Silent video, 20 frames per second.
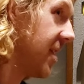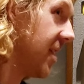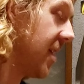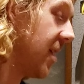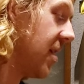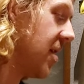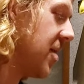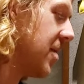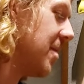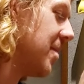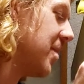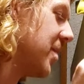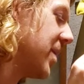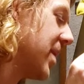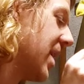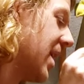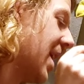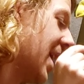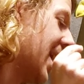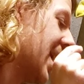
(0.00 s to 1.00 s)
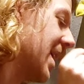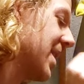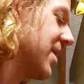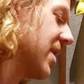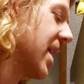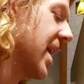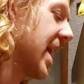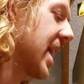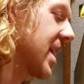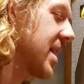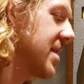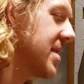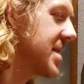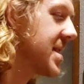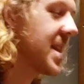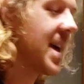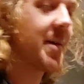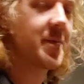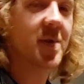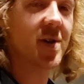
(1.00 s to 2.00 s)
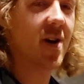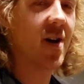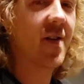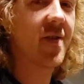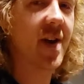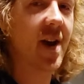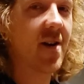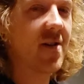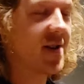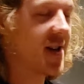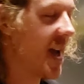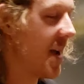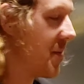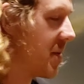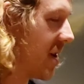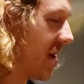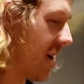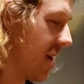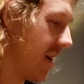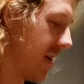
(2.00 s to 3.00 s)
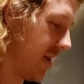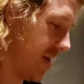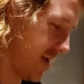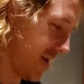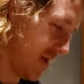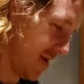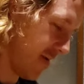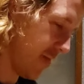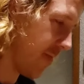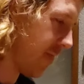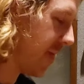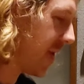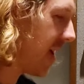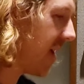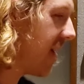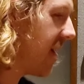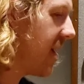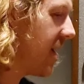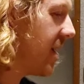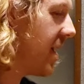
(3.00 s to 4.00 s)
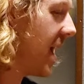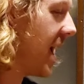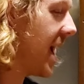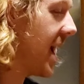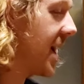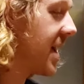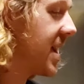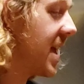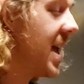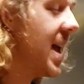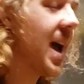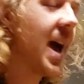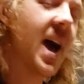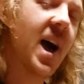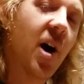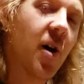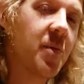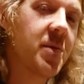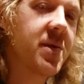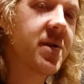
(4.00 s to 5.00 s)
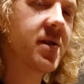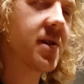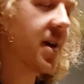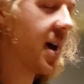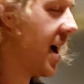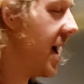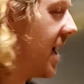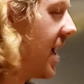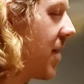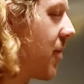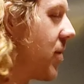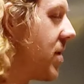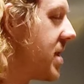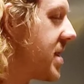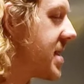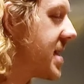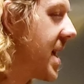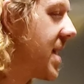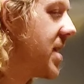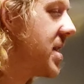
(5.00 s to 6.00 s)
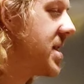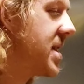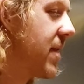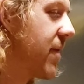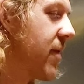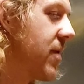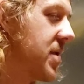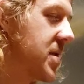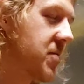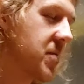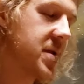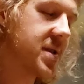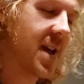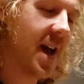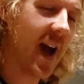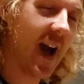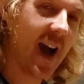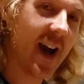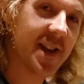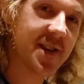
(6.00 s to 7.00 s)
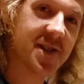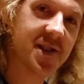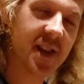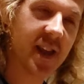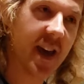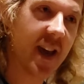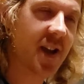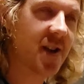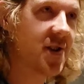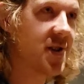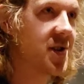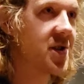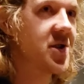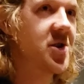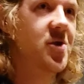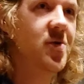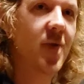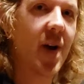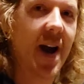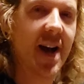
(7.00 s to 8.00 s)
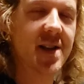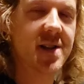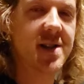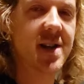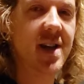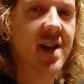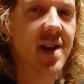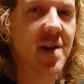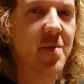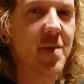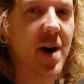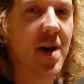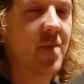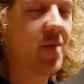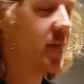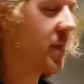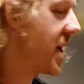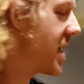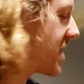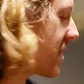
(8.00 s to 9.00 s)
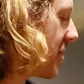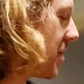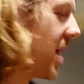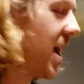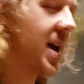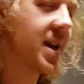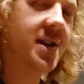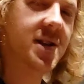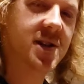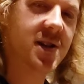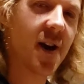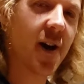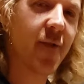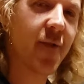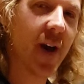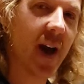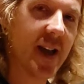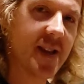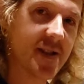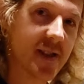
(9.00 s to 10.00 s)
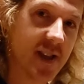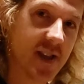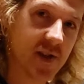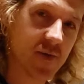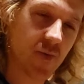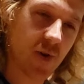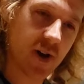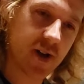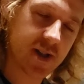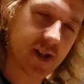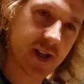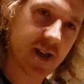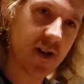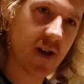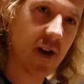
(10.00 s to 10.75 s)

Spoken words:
And like slapped it on there and taped it on. And it helped. I wouldn't say the difference was as like just drastic in my peace of mind and stuff as this was.